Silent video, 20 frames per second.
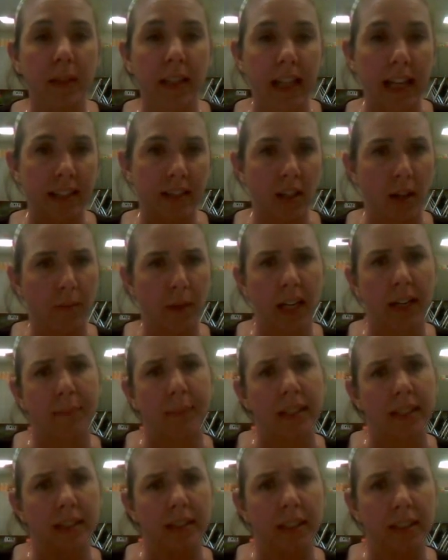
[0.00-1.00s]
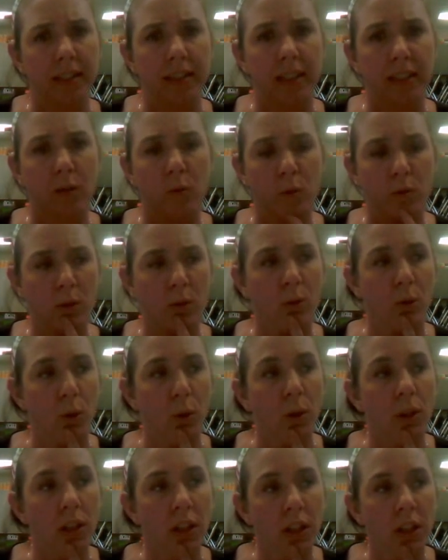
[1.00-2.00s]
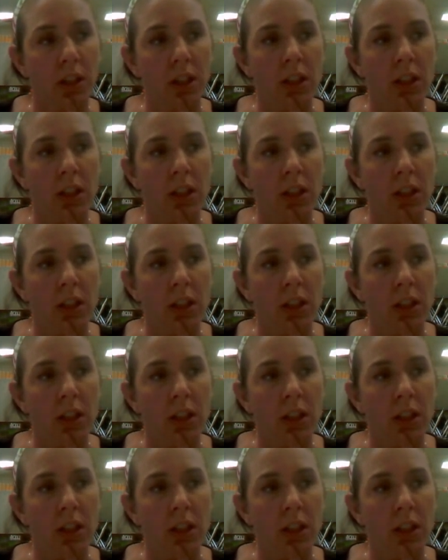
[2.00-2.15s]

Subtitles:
Then I thought, wait a minute, 6/6 was a whole.